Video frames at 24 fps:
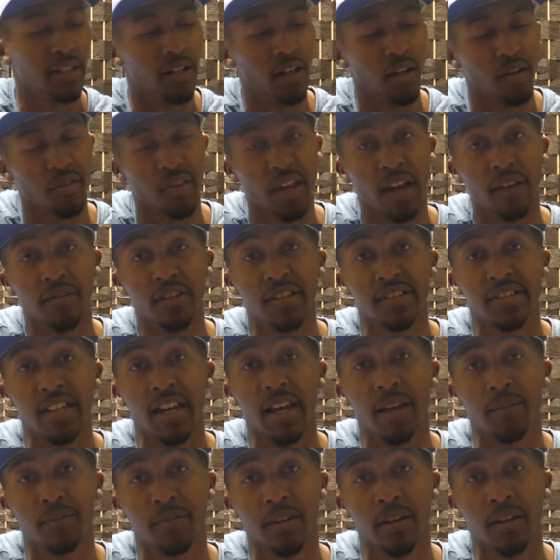does have the
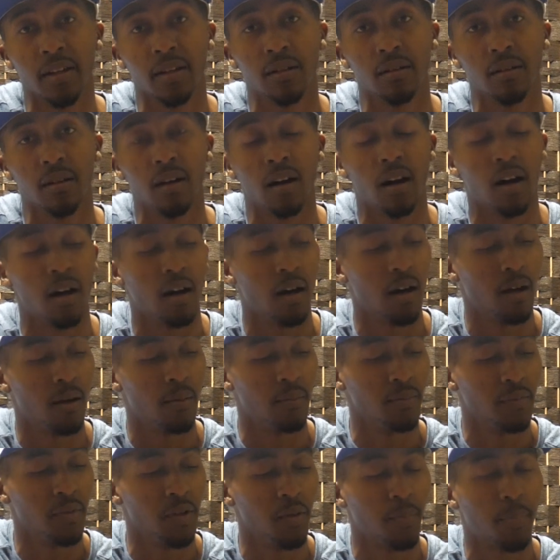same thing.
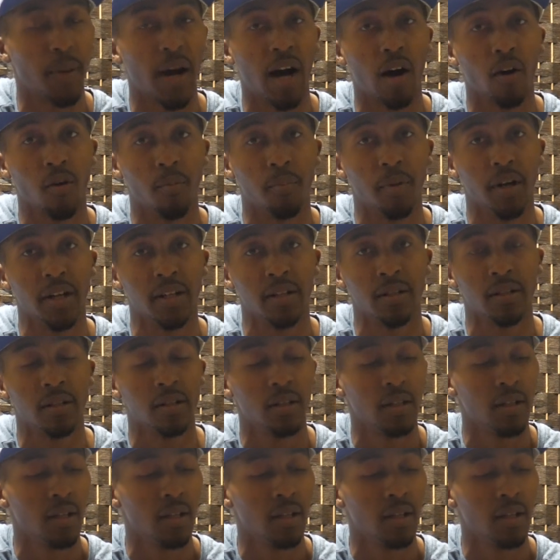The power button.